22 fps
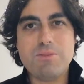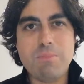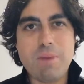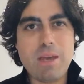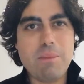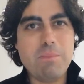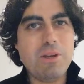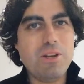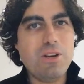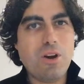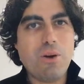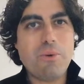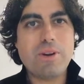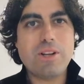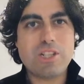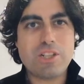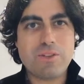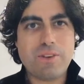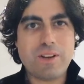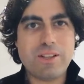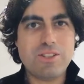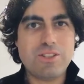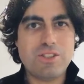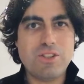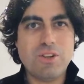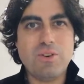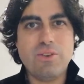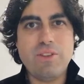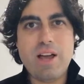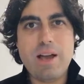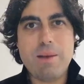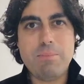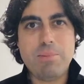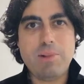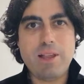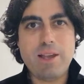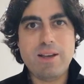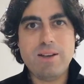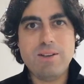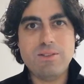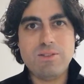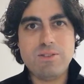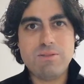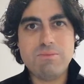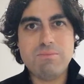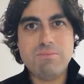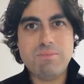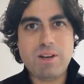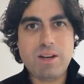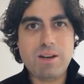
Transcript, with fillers: Maybe Norwich fans know their players.